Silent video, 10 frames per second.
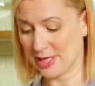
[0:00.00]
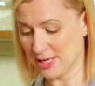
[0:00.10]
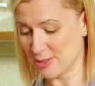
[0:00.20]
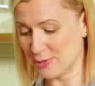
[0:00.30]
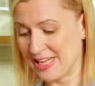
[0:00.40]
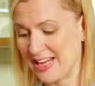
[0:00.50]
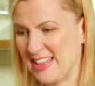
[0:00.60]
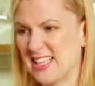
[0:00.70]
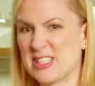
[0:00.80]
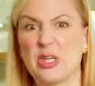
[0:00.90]
because you
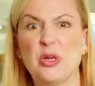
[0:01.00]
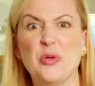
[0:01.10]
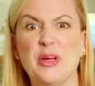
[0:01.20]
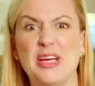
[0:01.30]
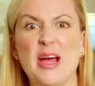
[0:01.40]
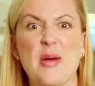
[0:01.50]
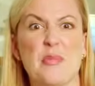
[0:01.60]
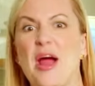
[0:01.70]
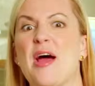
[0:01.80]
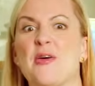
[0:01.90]
take this gooey
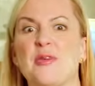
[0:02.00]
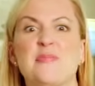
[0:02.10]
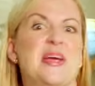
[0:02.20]
brown